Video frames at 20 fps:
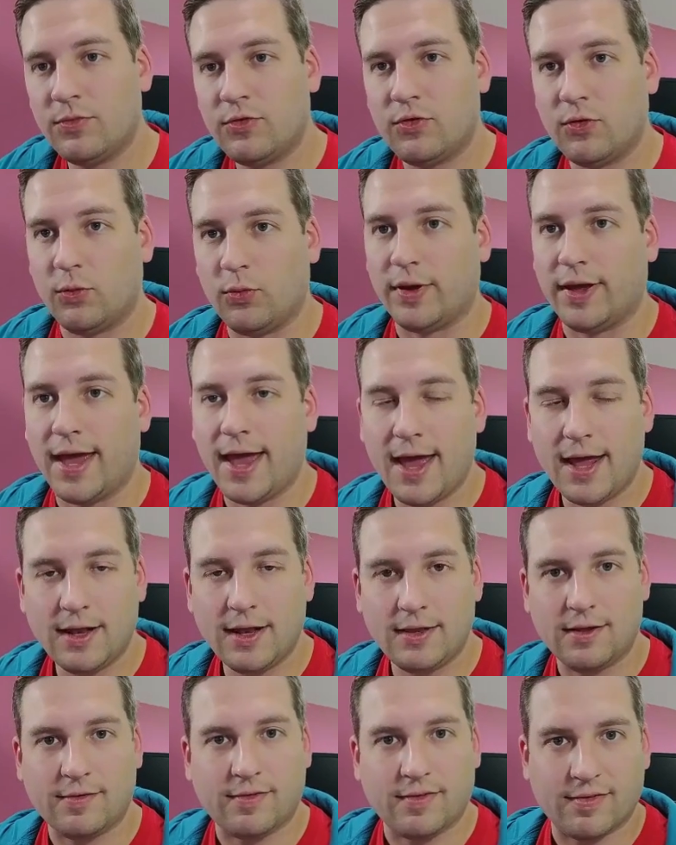So
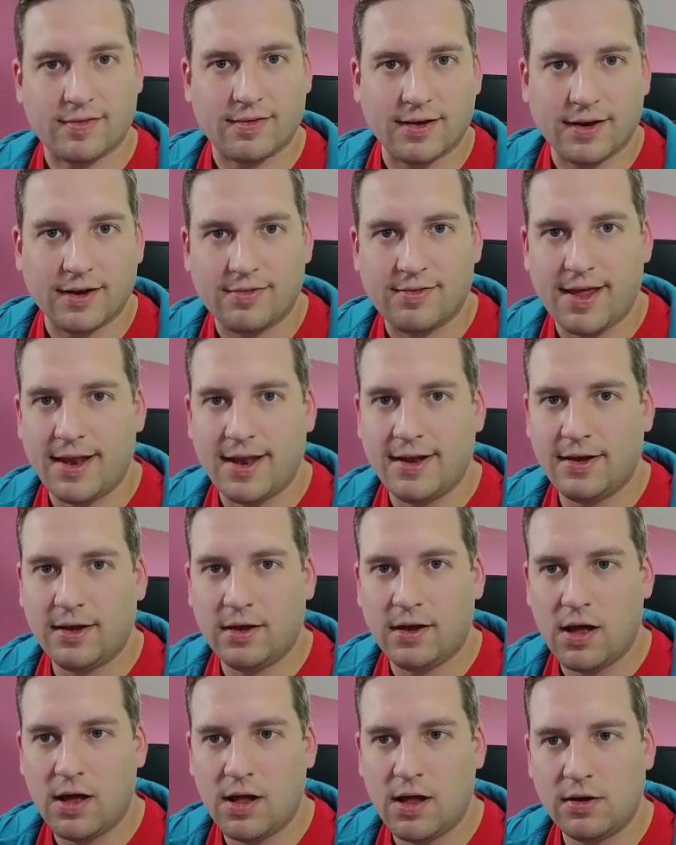again, this is an
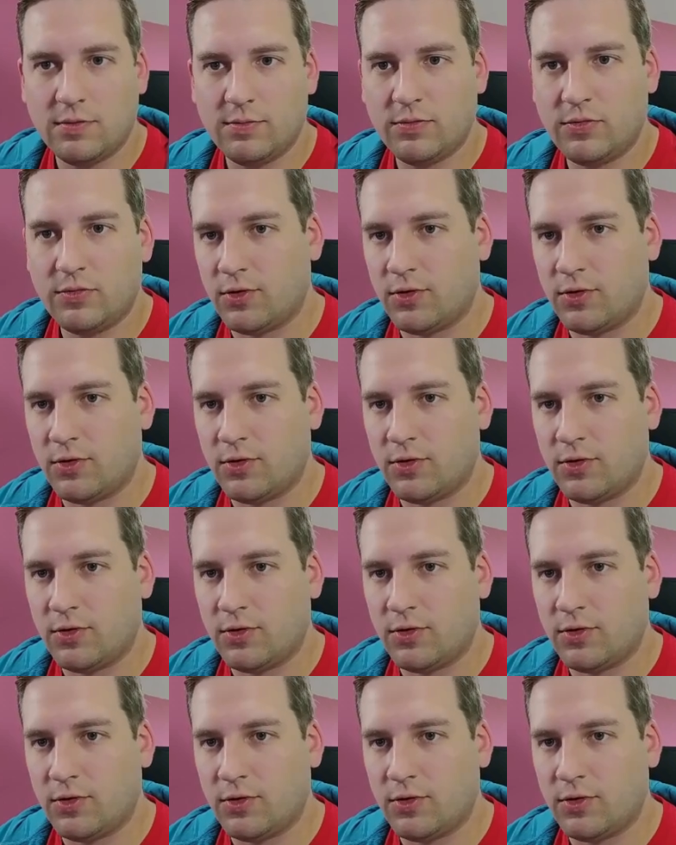ascending column.